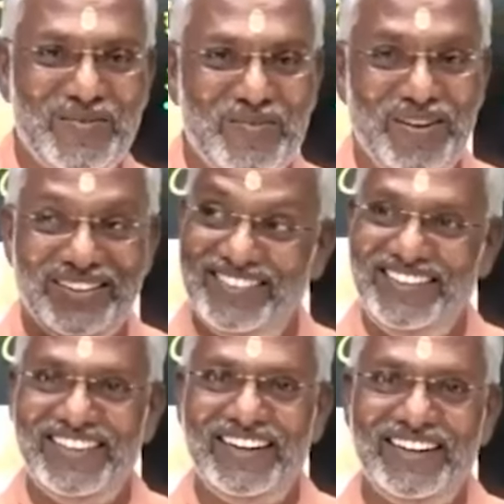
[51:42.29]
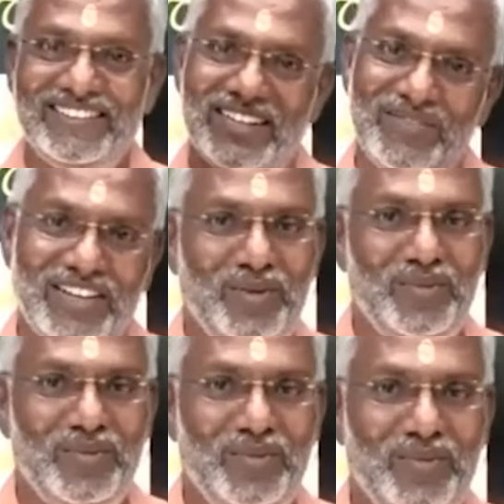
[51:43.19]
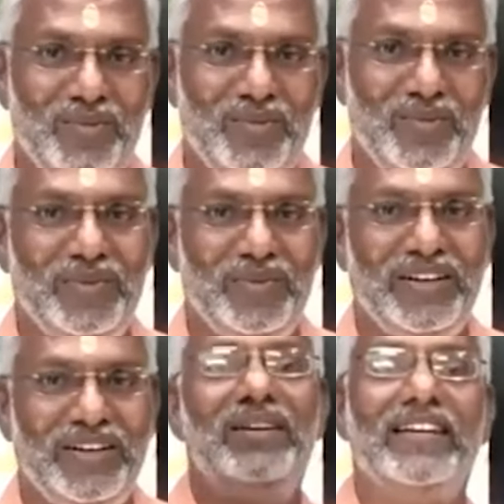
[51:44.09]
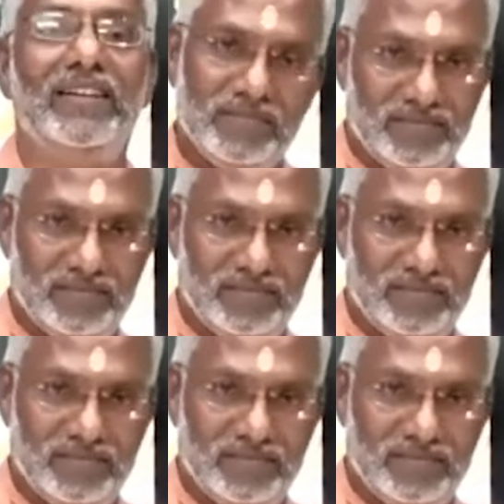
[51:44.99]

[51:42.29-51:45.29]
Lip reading: By 3:30 itself, he'll be asleep.